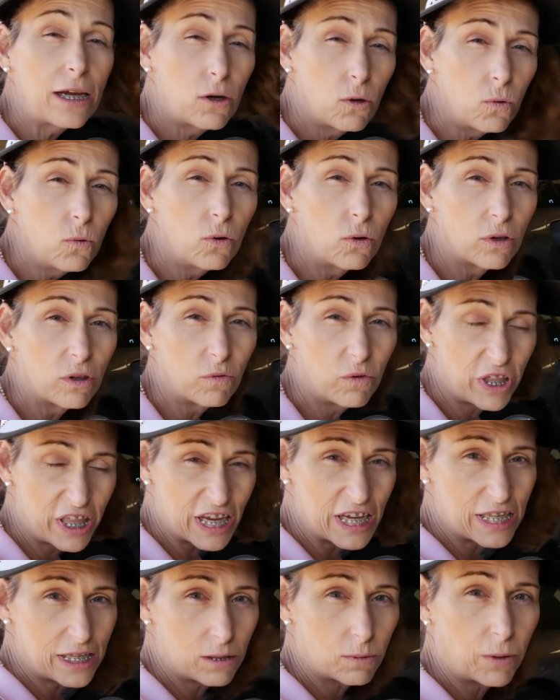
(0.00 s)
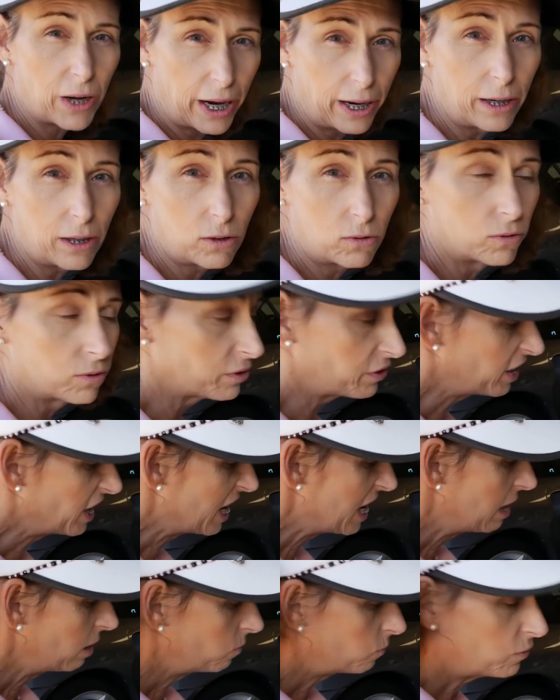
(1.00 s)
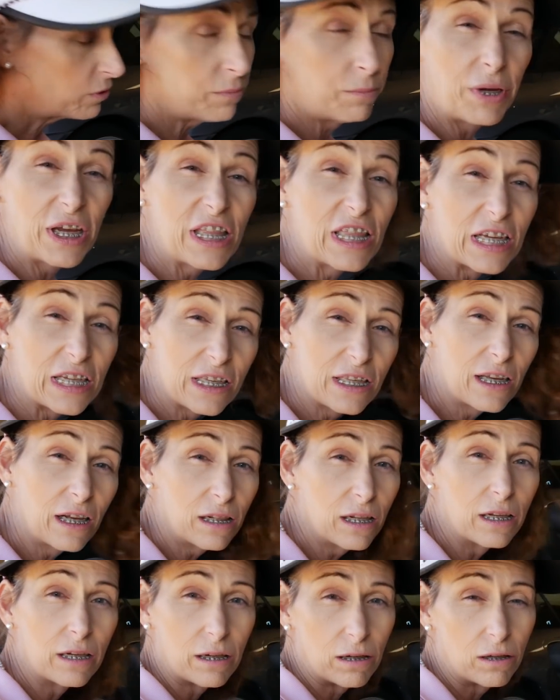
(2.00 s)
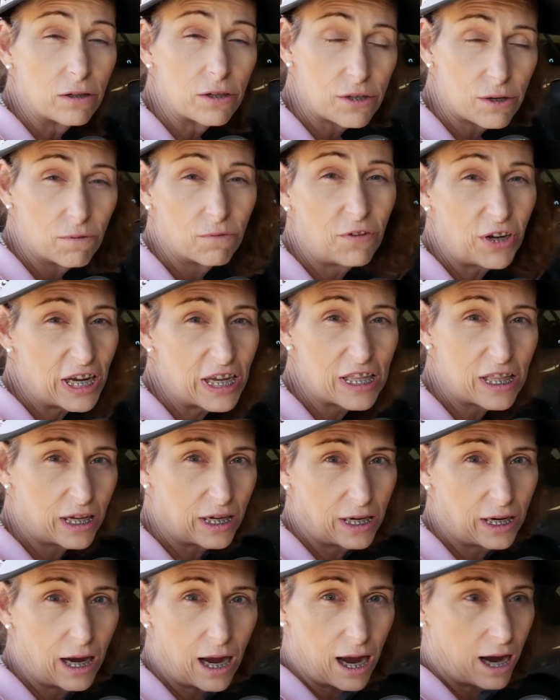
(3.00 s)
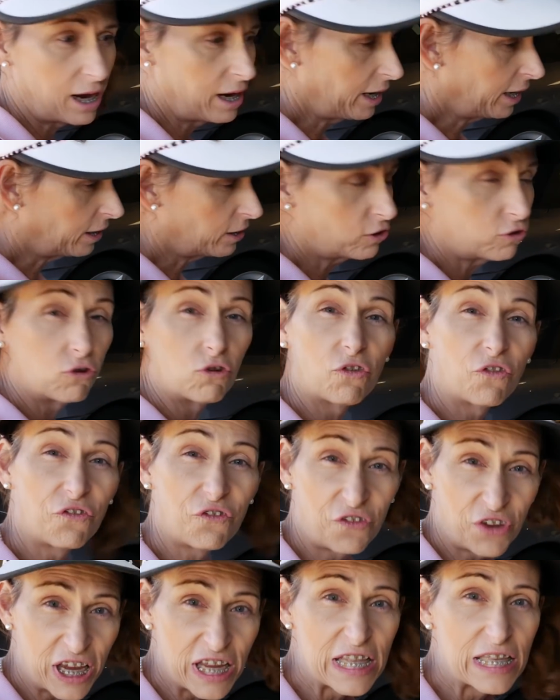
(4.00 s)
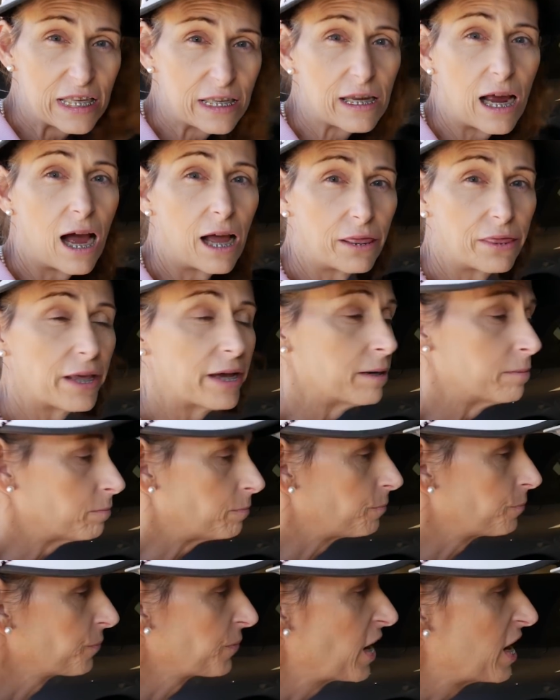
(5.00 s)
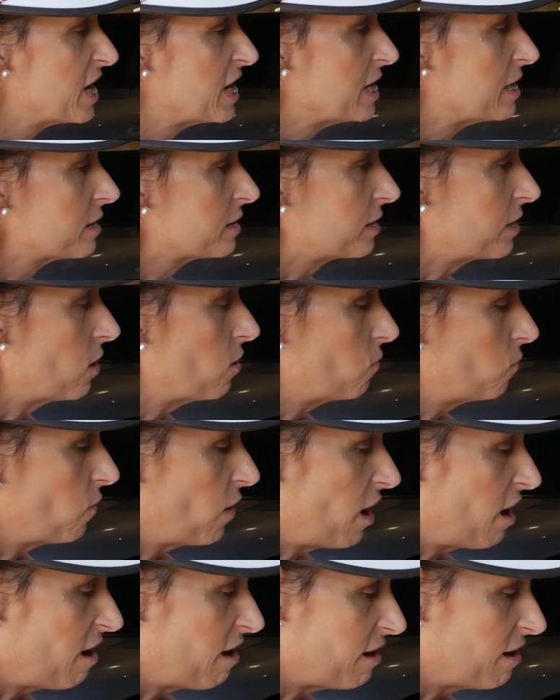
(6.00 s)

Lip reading: cool with this air-cooled would be the cylinders via the air-cooled fins on them. So